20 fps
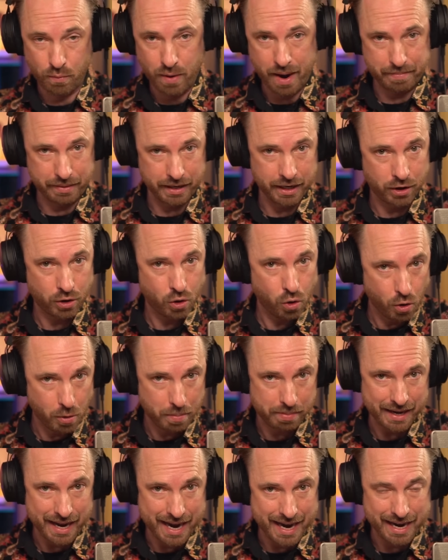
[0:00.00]
Replit core
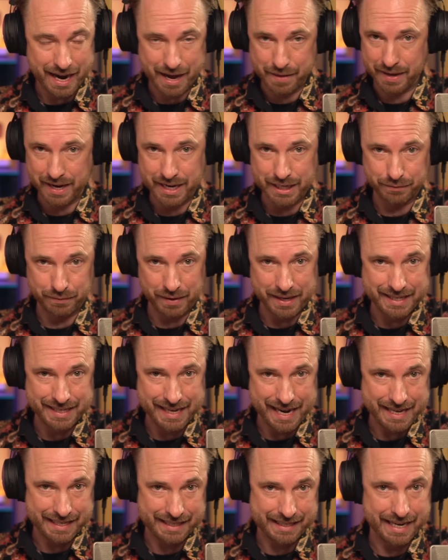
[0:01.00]
plan, I think it's
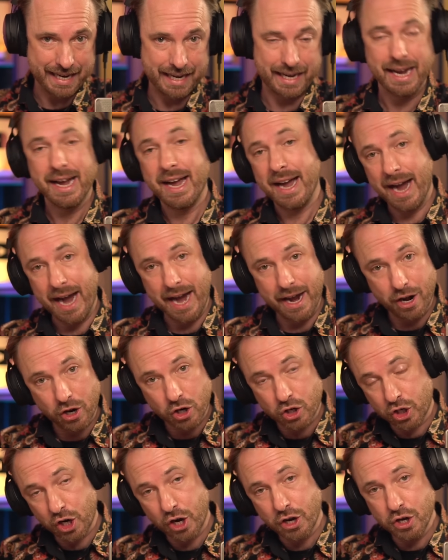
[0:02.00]
fantastic, and I'll
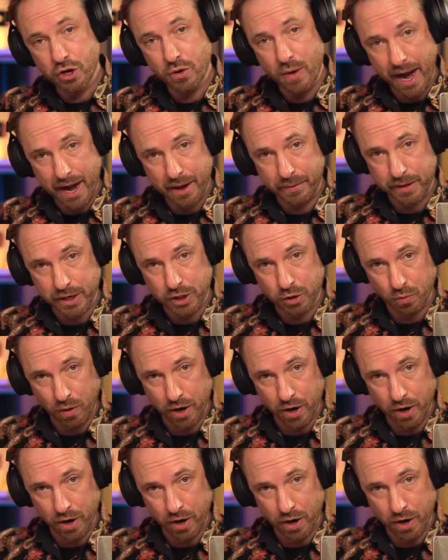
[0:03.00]
show you how this